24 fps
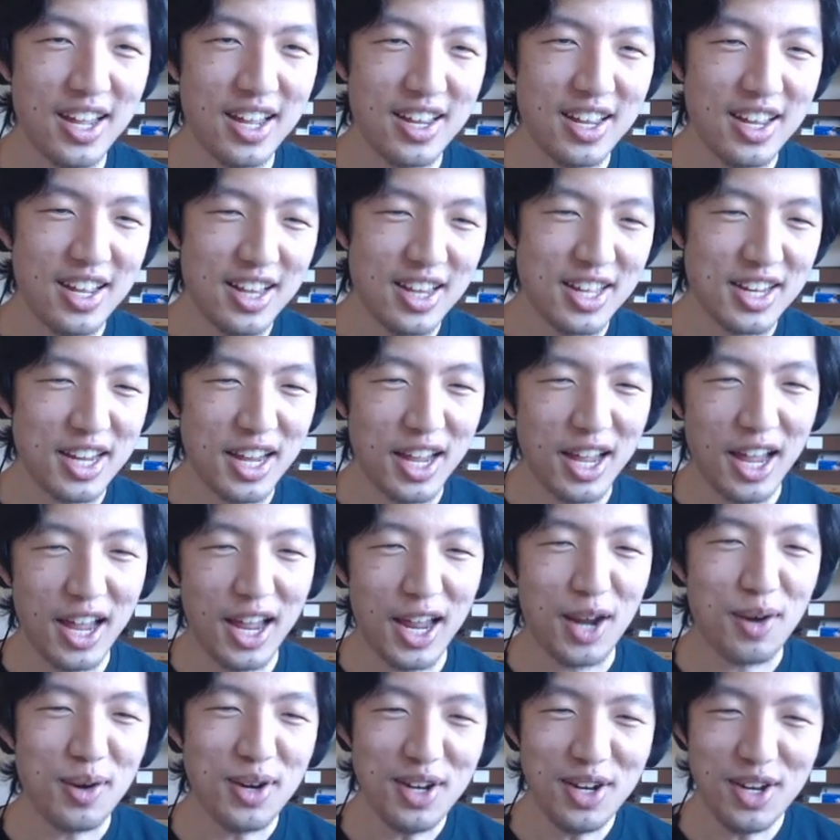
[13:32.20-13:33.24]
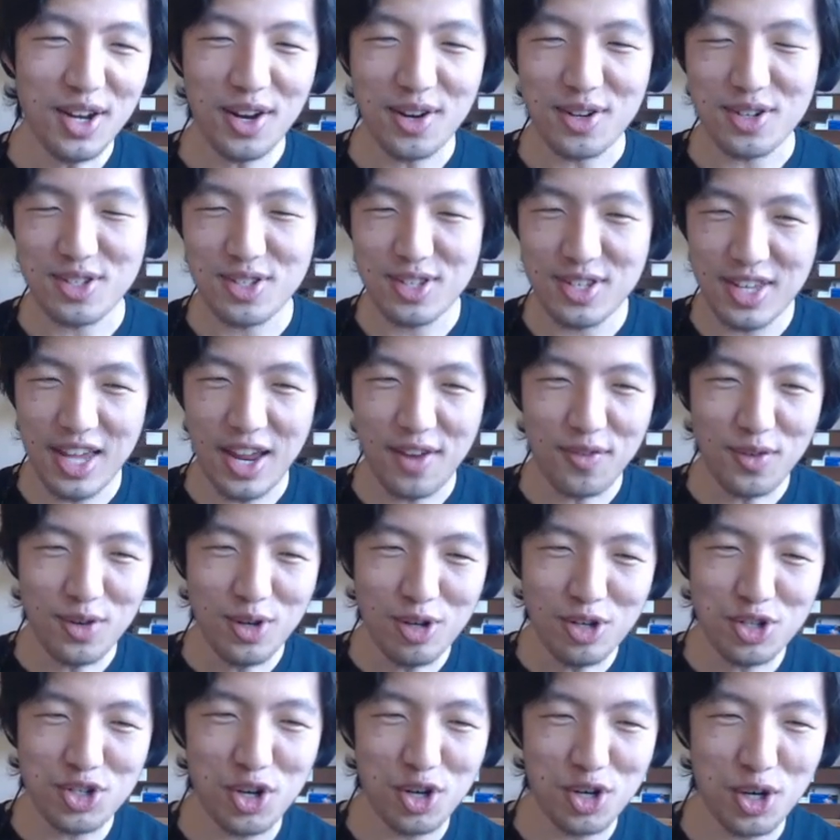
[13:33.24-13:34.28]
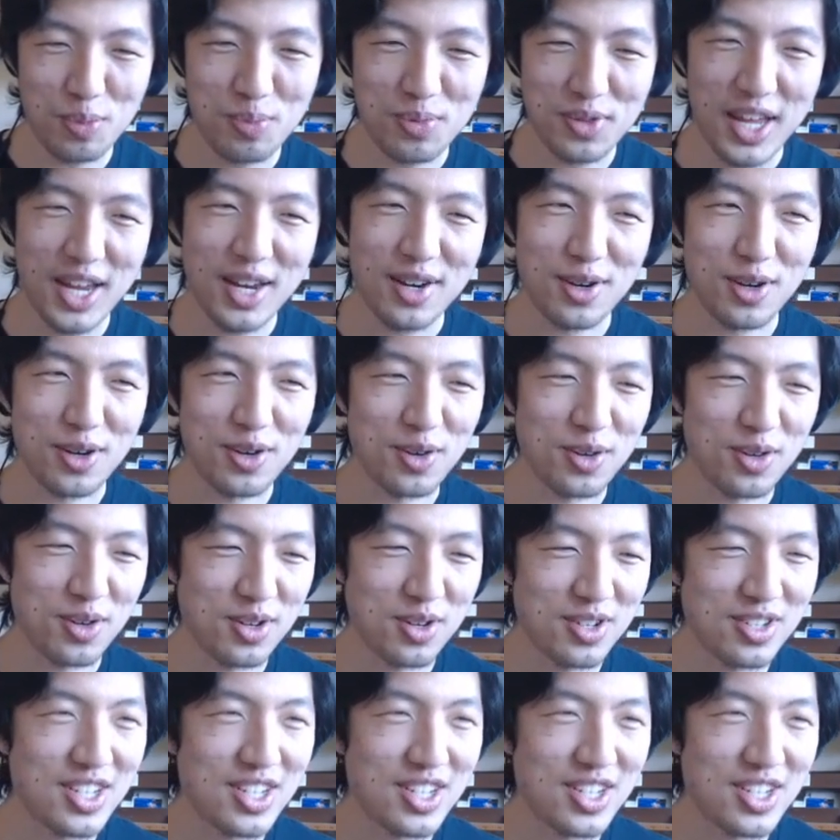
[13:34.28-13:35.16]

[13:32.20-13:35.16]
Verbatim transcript: I like I want to know to everyone who showed up later.